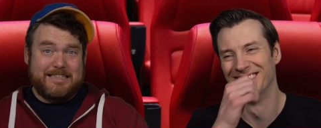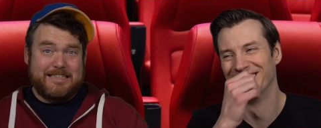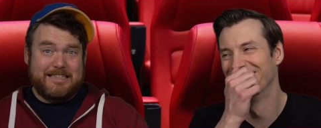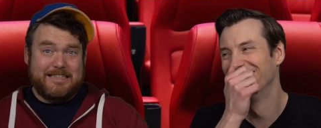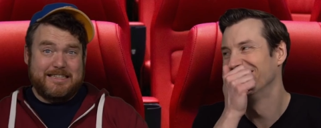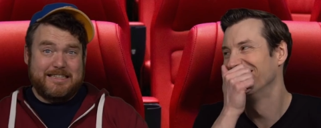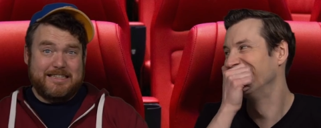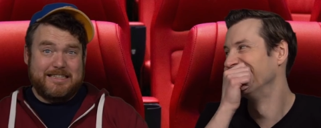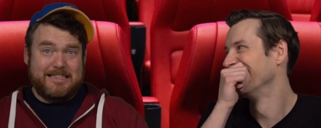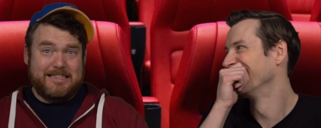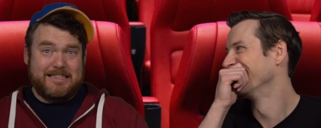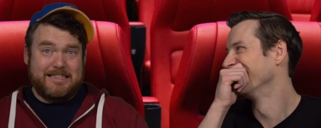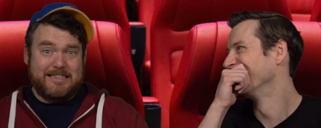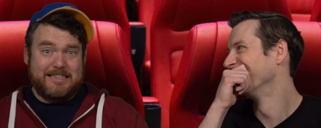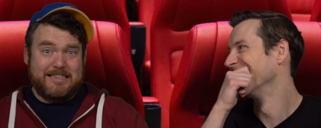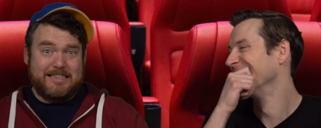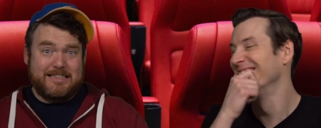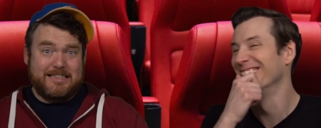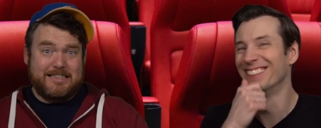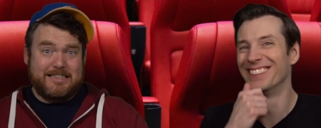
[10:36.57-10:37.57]
Speaker 1: Actually,
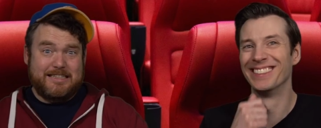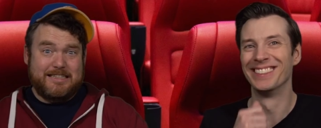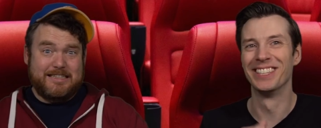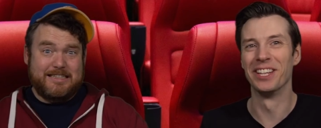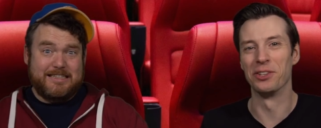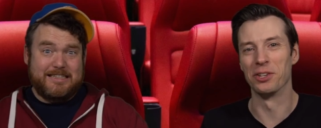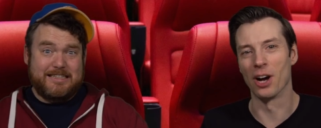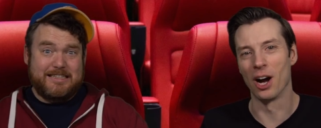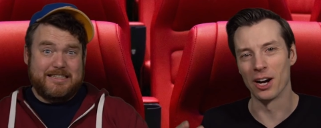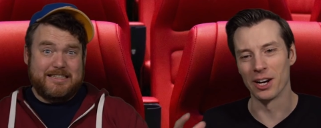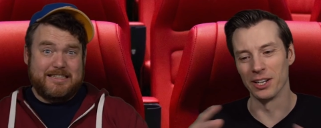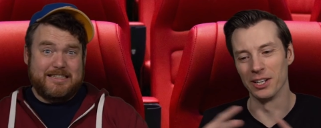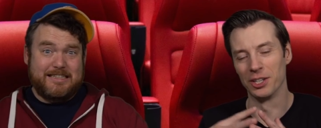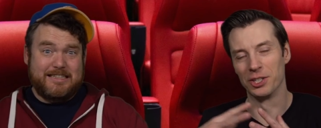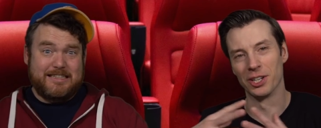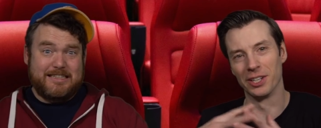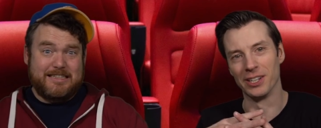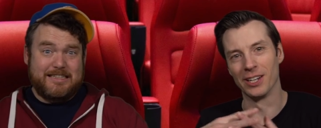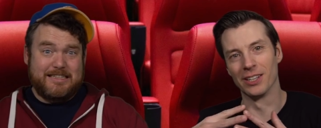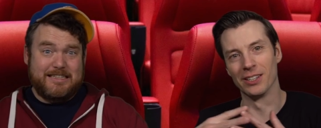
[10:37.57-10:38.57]
they are hugging each
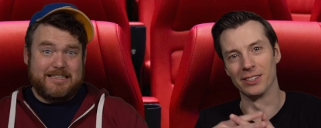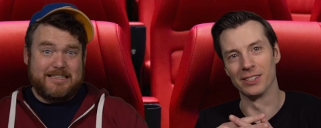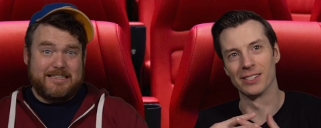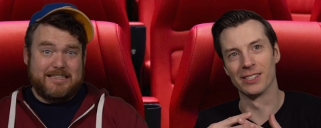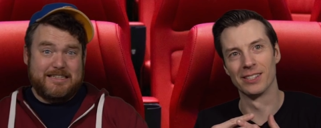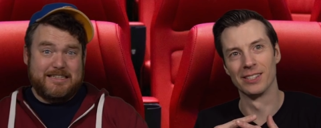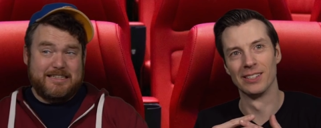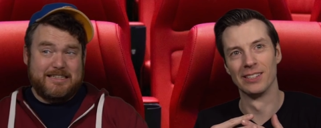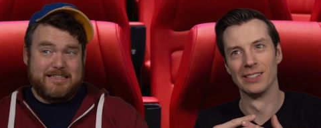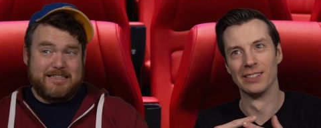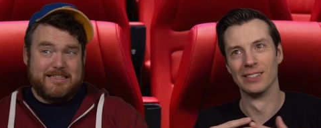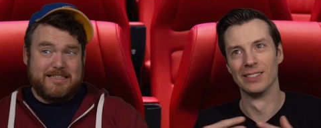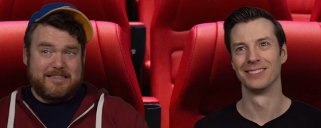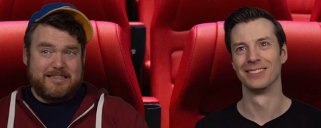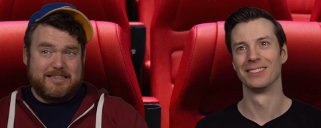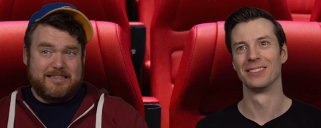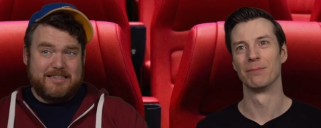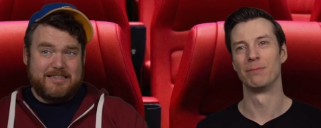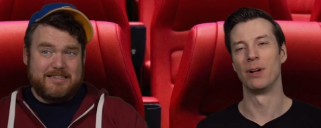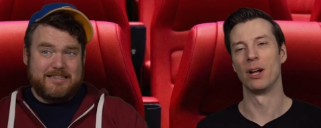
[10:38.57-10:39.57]
other. Yeah, there's
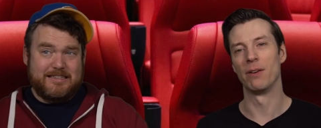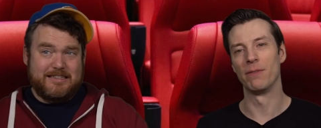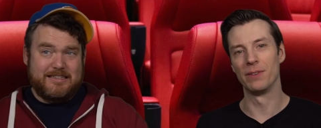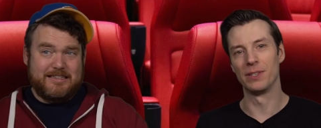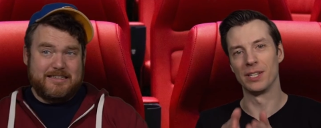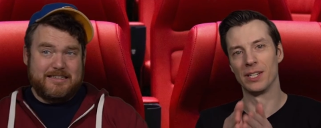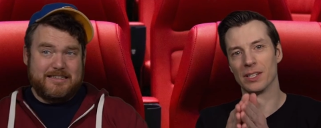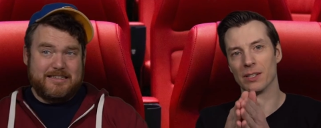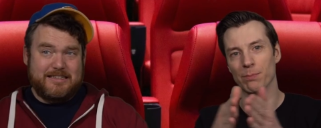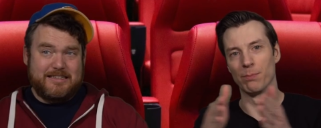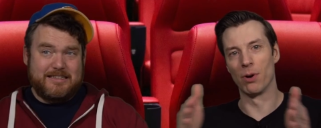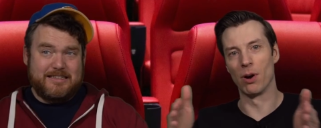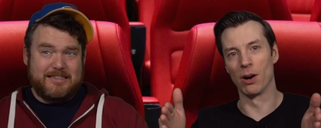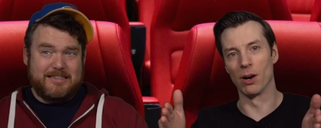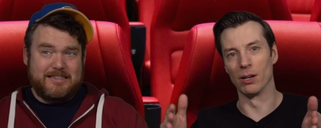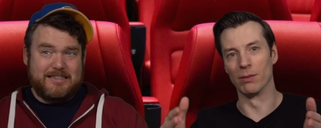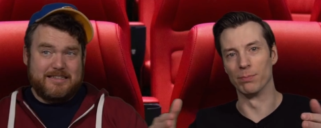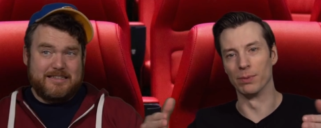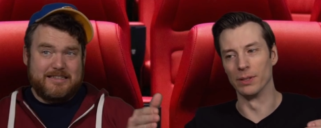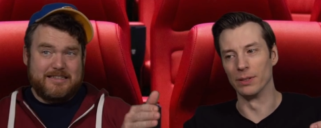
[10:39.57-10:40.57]
pelvises
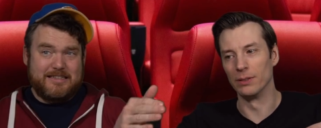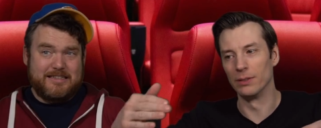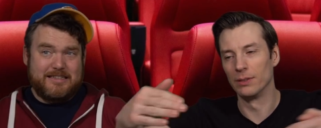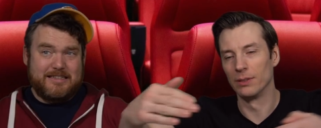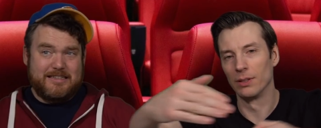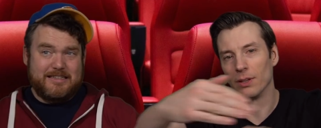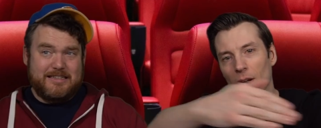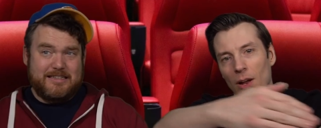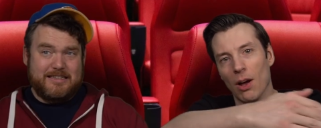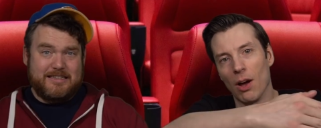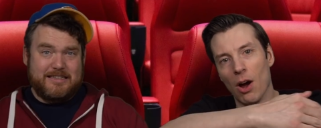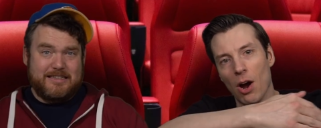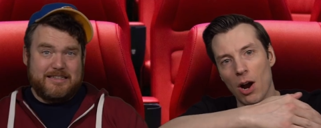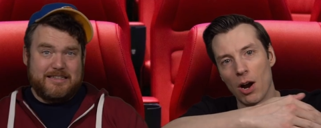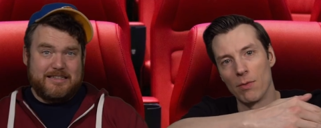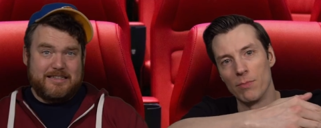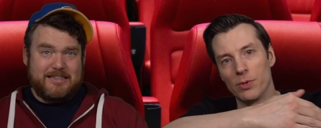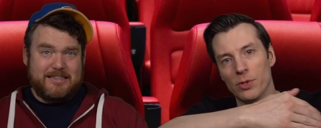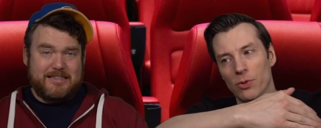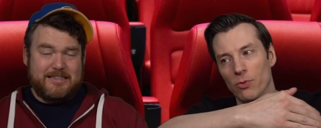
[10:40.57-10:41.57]
apart, but
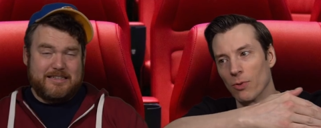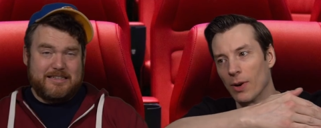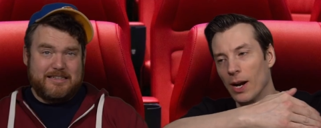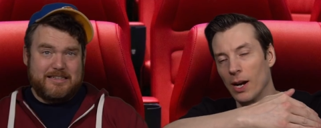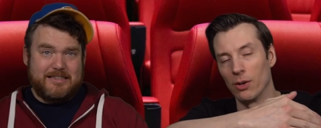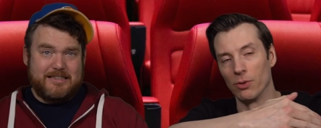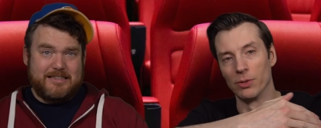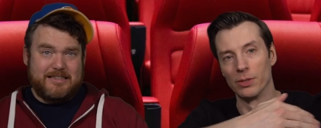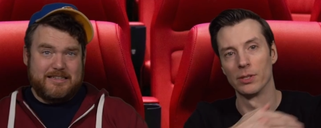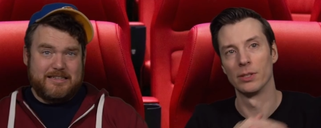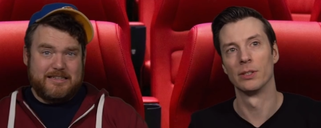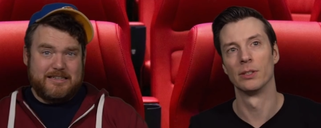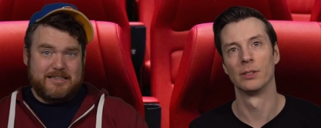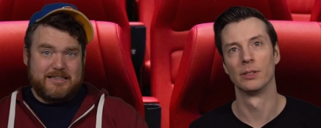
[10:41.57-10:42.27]
arms around.